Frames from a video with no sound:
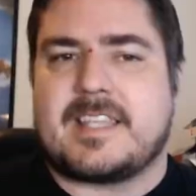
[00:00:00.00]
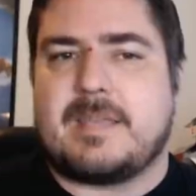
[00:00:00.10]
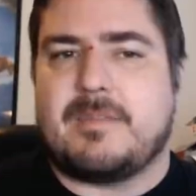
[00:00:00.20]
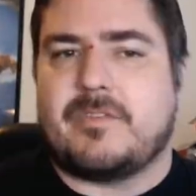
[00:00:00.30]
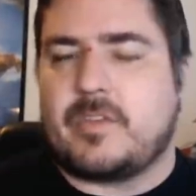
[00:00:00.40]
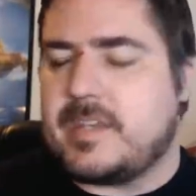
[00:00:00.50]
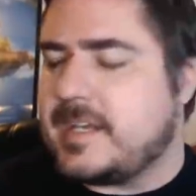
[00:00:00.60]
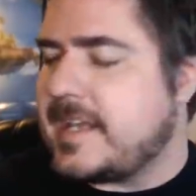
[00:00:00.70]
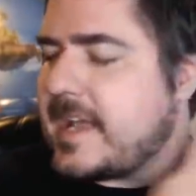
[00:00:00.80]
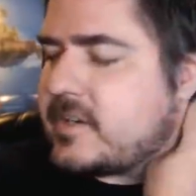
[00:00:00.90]
even though they didn't
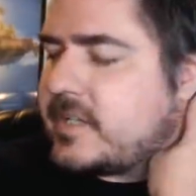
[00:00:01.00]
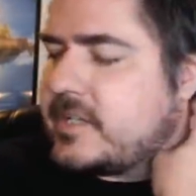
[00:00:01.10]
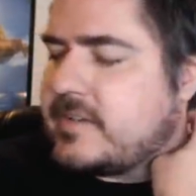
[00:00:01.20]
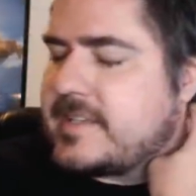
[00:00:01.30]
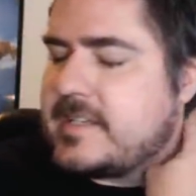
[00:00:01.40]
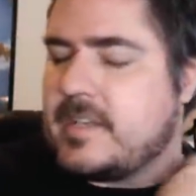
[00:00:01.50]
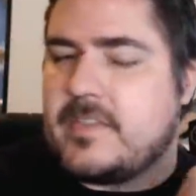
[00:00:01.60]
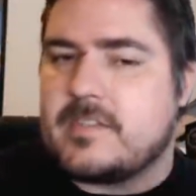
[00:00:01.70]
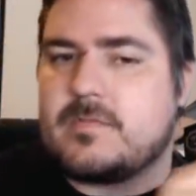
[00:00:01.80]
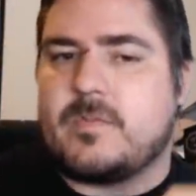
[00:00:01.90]
actually address it in
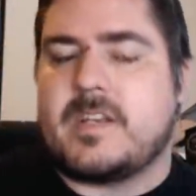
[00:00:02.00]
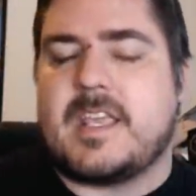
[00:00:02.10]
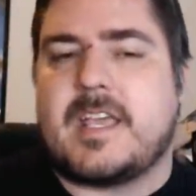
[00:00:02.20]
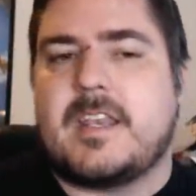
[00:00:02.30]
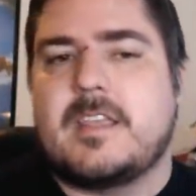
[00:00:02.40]
this one yet.